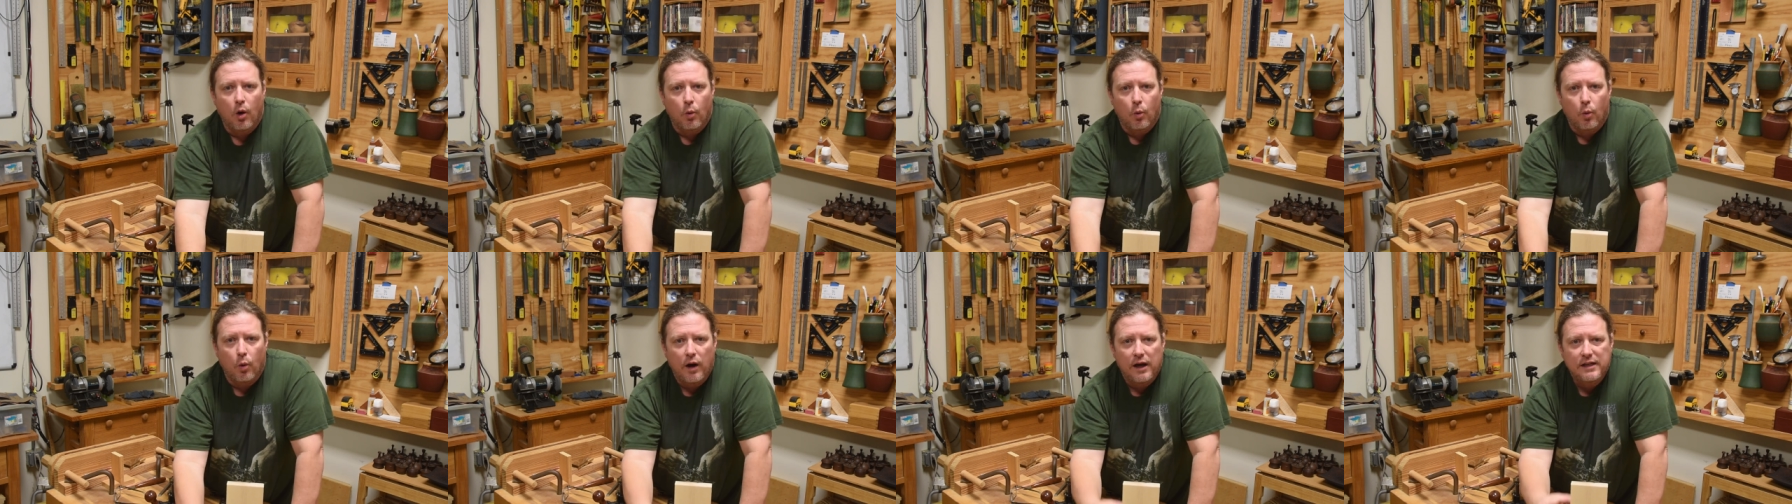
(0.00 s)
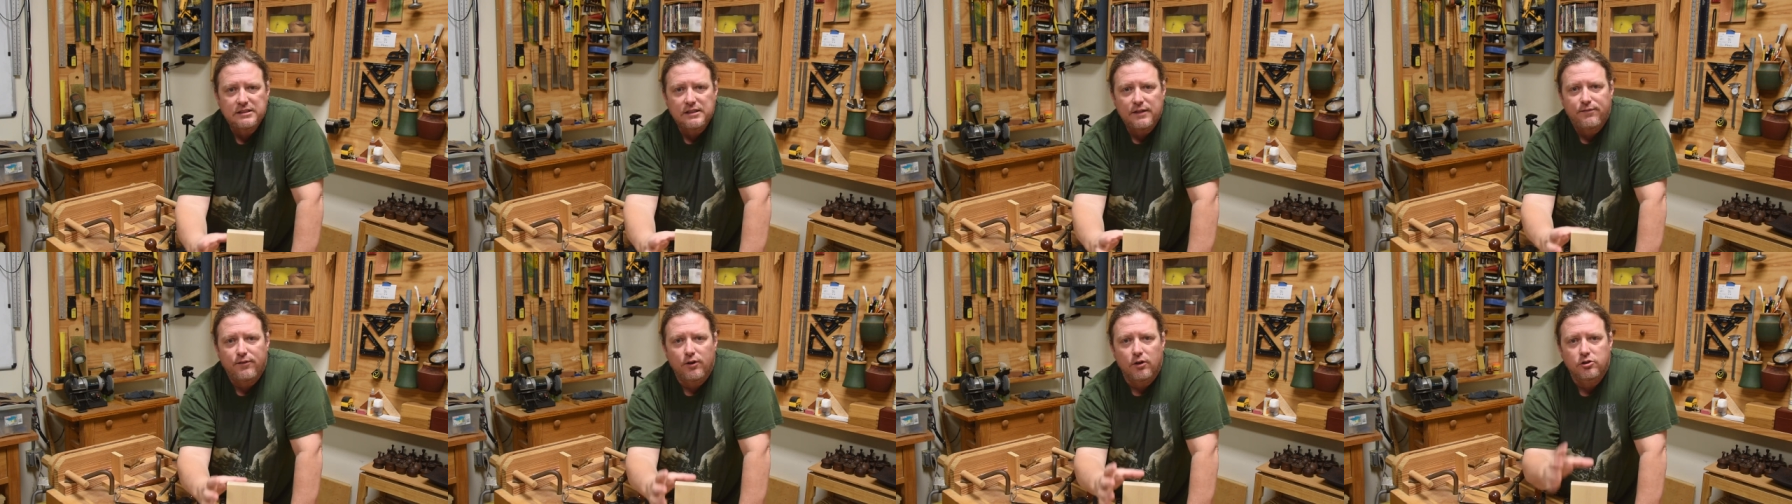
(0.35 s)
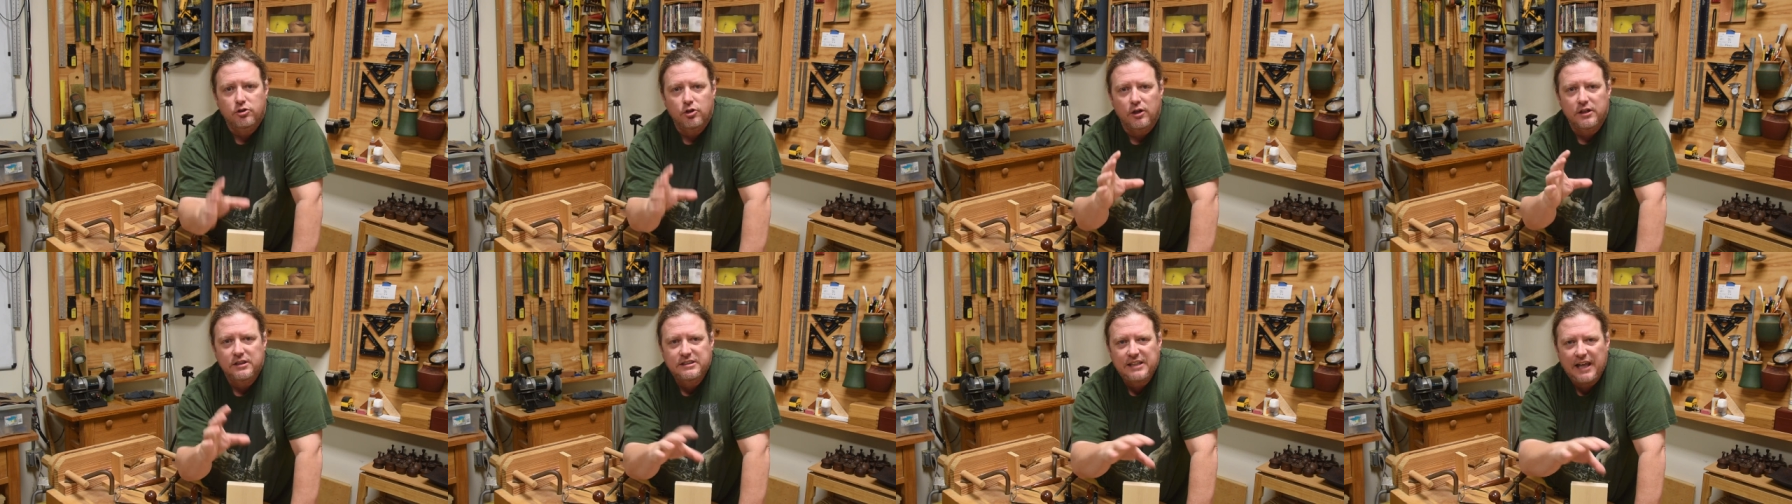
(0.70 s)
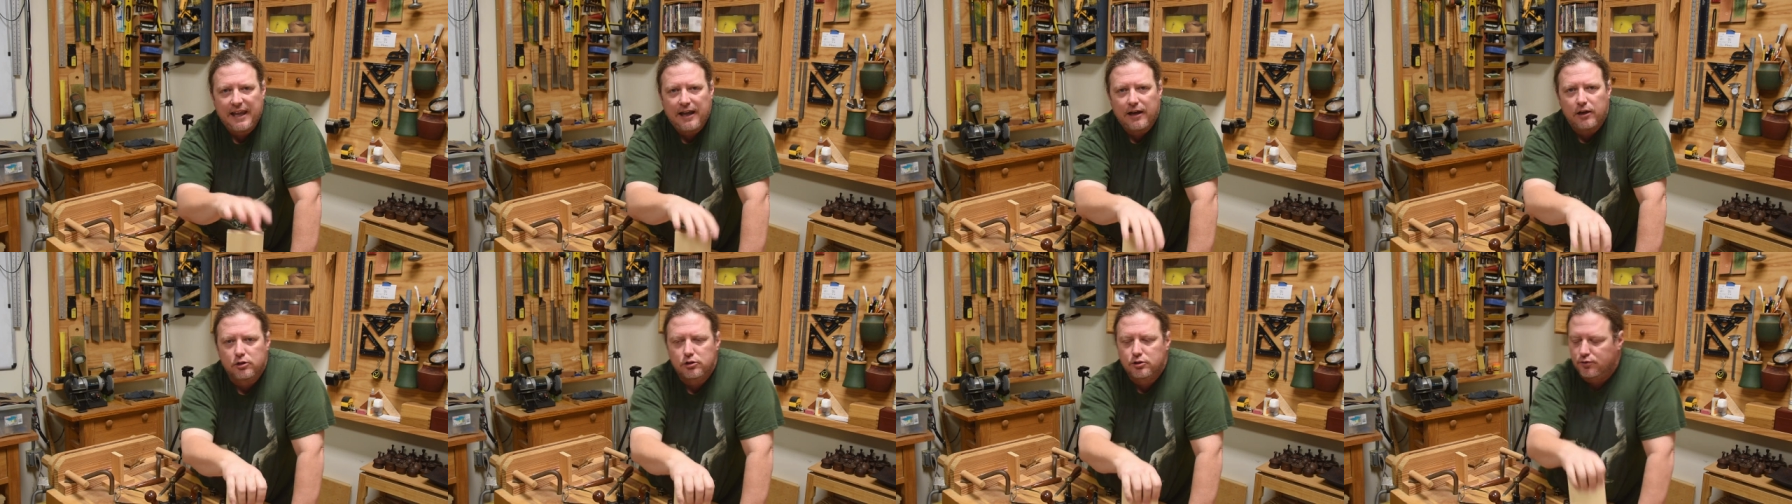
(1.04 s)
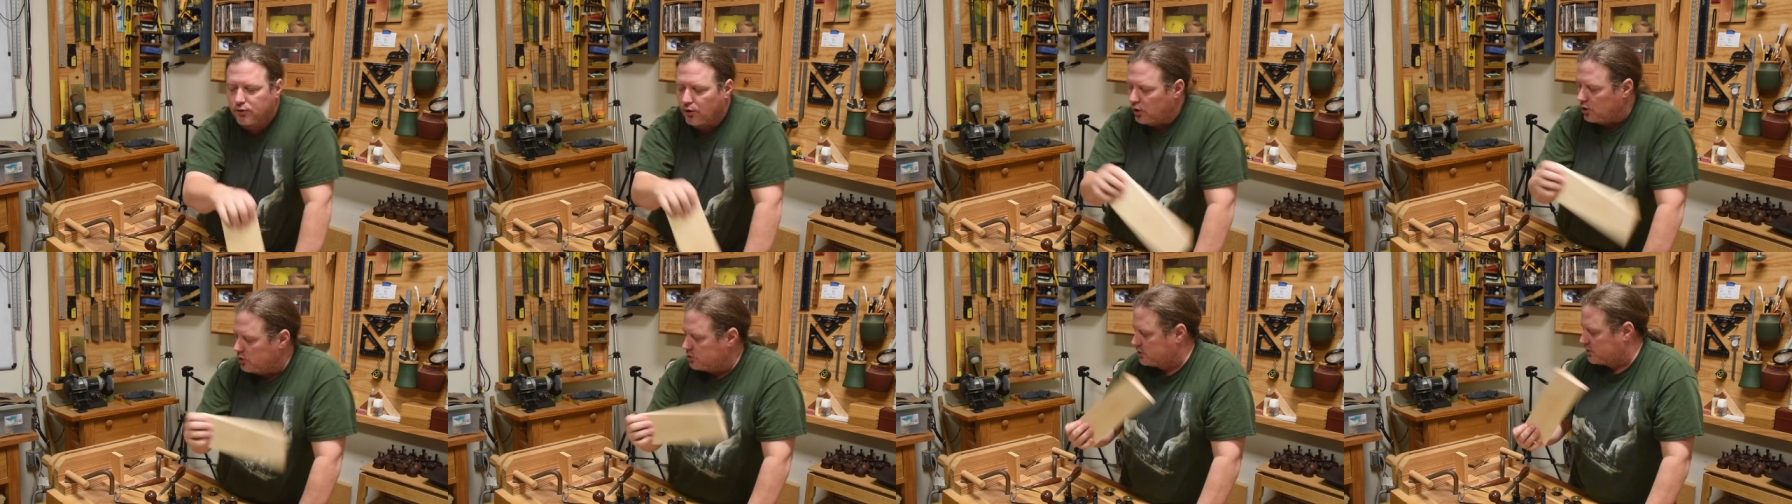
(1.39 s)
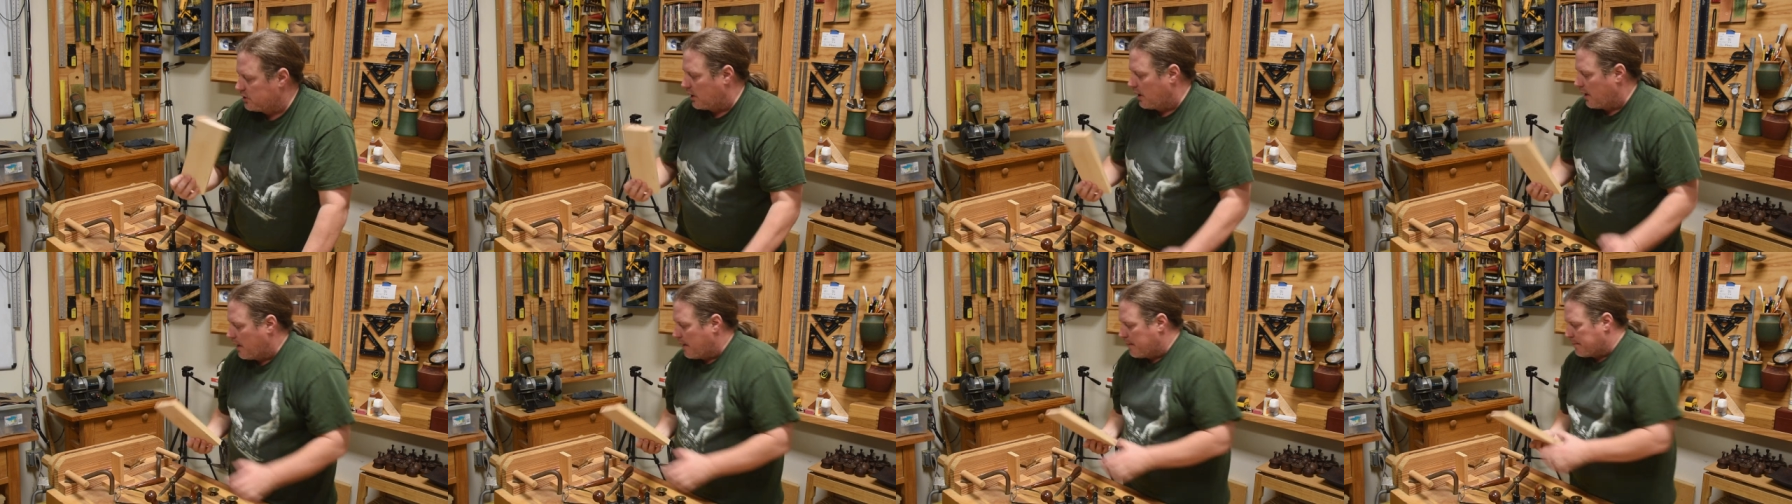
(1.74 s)
Whereas if you're doing tails
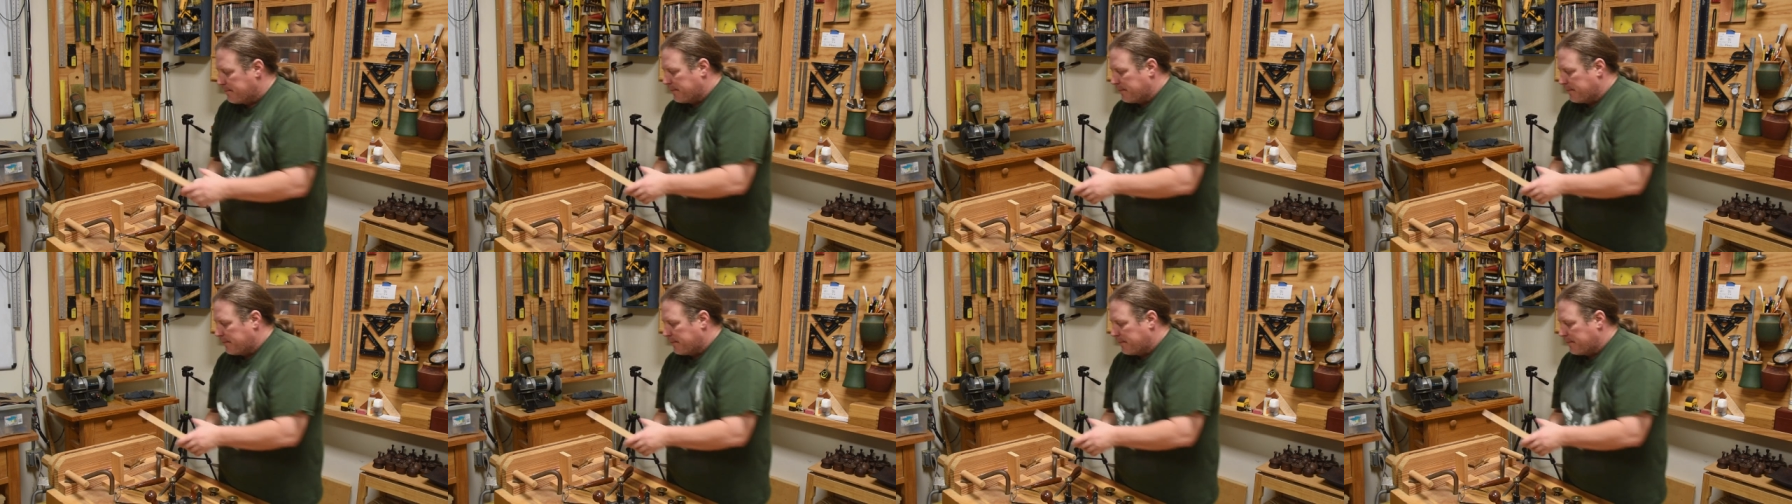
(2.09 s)
first,